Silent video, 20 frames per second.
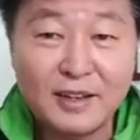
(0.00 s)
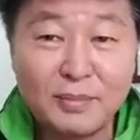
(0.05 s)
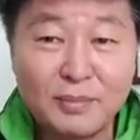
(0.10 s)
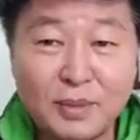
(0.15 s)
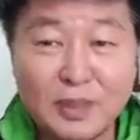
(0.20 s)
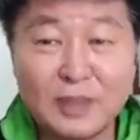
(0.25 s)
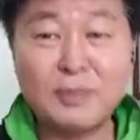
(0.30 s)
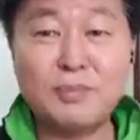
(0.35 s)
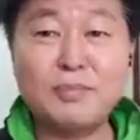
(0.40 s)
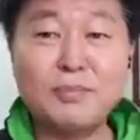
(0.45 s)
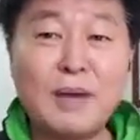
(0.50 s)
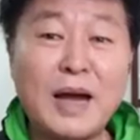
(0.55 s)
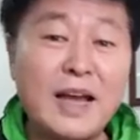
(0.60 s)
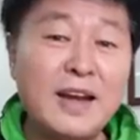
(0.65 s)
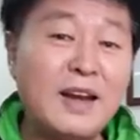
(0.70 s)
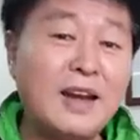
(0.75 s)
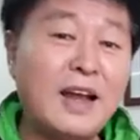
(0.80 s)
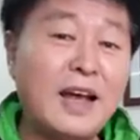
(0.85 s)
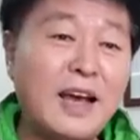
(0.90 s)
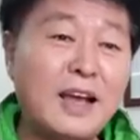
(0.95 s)
But my
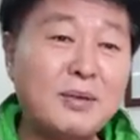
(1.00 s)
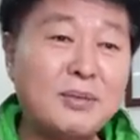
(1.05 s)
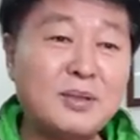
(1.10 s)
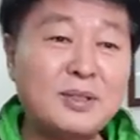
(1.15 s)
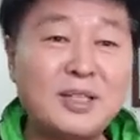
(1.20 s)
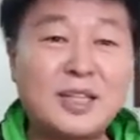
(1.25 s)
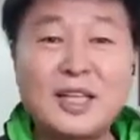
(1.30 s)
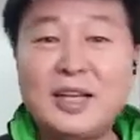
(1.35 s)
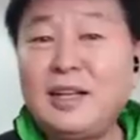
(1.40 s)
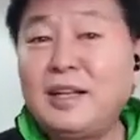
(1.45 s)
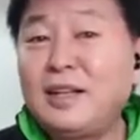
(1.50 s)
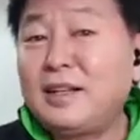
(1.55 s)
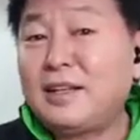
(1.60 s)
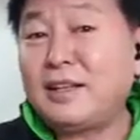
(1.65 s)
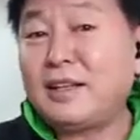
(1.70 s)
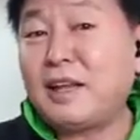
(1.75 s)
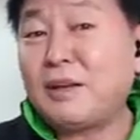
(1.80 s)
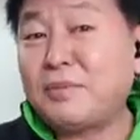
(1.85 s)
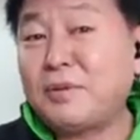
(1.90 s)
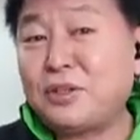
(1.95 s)
life still
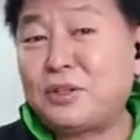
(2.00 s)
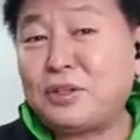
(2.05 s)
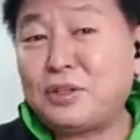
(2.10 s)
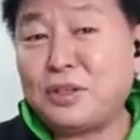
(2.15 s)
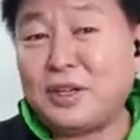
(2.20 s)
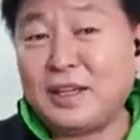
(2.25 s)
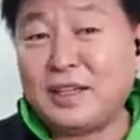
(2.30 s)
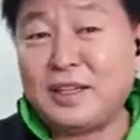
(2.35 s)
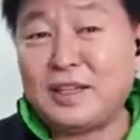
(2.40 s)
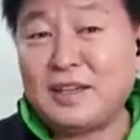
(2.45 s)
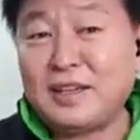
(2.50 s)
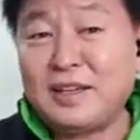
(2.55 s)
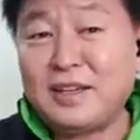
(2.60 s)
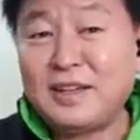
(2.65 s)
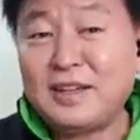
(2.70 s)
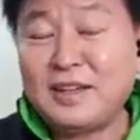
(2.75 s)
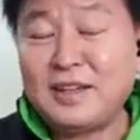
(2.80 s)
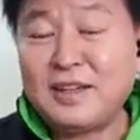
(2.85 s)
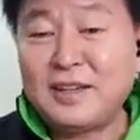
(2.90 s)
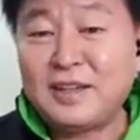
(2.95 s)
never changed
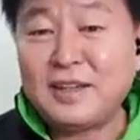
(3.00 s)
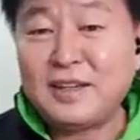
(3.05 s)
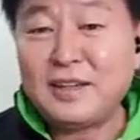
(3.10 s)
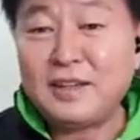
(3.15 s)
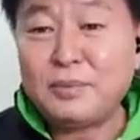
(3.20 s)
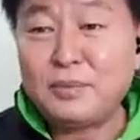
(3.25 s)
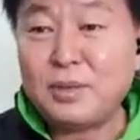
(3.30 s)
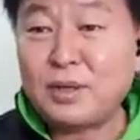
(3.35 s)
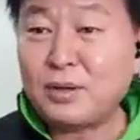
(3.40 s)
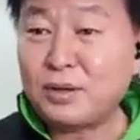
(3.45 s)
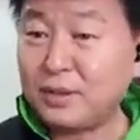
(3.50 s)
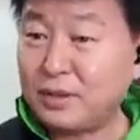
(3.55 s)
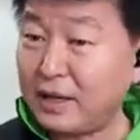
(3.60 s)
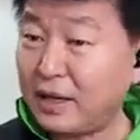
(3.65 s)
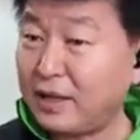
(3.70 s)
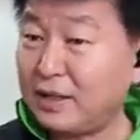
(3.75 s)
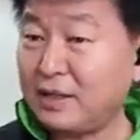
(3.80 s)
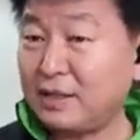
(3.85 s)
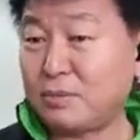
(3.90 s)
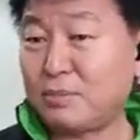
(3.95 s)
because
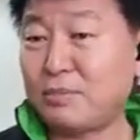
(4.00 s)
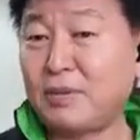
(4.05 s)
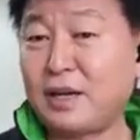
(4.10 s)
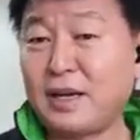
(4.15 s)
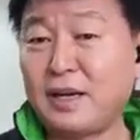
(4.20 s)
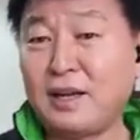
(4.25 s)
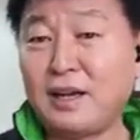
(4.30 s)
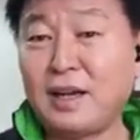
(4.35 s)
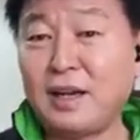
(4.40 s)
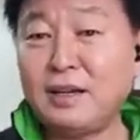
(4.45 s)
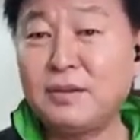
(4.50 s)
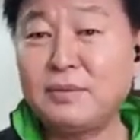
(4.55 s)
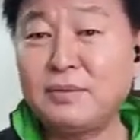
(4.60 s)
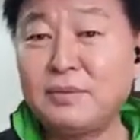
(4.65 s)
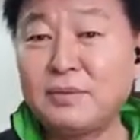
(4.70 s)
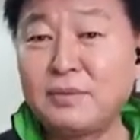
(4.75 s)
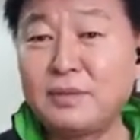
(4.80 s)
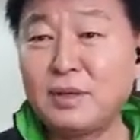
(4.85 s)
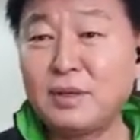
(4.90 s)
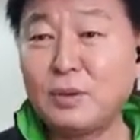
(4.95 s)
that is my life.
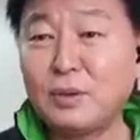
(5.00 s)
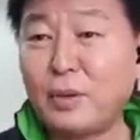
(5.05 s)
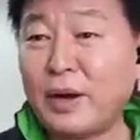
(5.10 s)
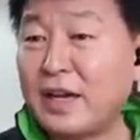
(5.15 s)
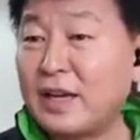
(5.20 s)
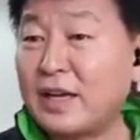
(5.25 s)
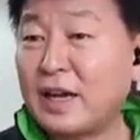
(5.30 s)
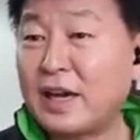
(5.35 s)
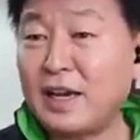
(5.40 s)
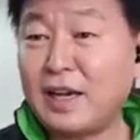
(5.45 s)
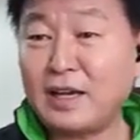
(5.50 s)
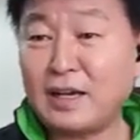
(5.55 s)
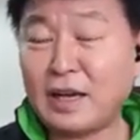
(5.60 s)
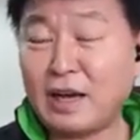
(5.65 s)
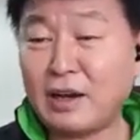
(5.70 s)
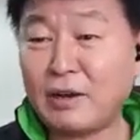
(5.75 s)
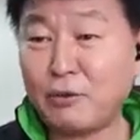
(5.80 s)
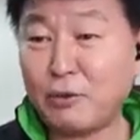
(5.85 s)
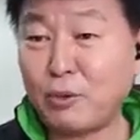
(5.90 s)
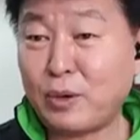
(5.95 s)
Why I
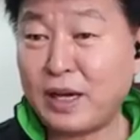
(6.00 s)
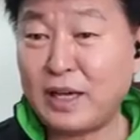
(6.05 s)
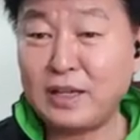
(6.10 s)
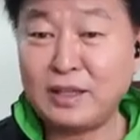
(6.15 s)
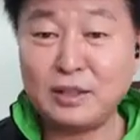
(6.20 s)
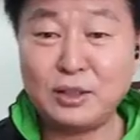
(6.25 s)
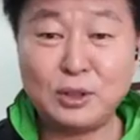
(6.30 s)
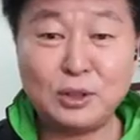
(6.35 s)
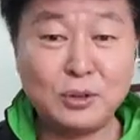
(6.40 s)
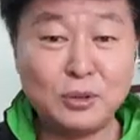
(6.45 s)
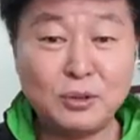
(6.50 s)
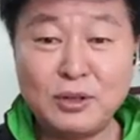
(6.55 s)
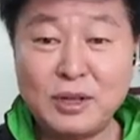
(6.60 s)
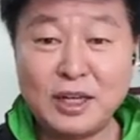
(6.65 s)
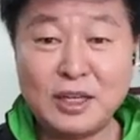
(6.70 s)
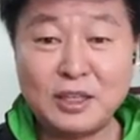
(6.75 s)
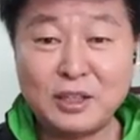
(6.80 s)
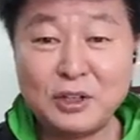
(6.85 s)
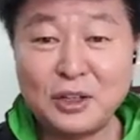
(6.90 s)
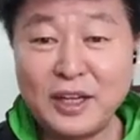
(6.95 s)
uh, why should I
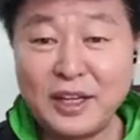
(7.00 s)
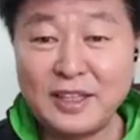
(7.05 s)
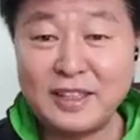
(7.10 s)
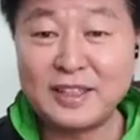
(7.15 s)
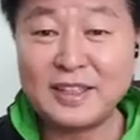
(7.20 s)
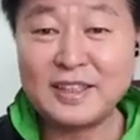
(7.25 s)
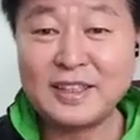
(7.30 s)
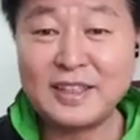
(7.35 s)
change?